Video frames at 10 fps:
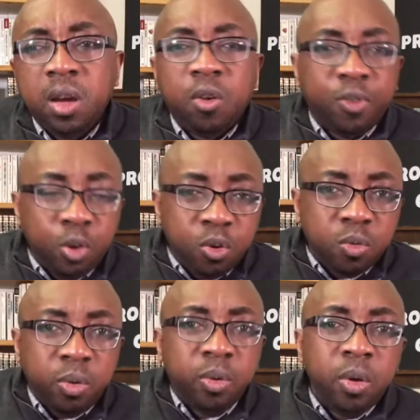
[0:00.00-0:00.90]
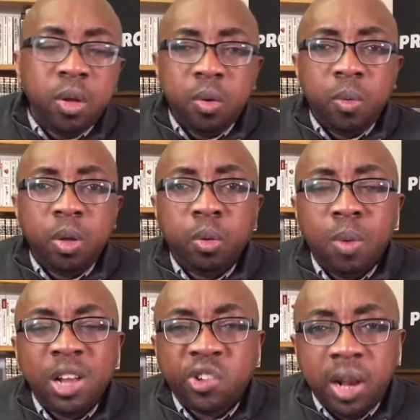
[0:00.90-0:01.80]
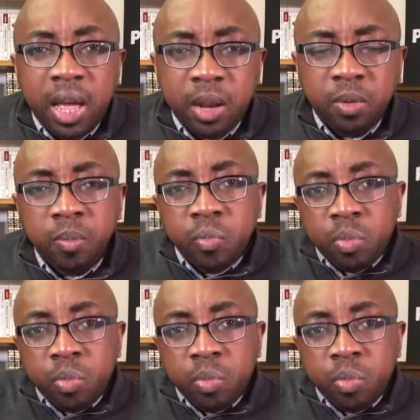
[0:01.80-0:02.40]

or for those who will watch later,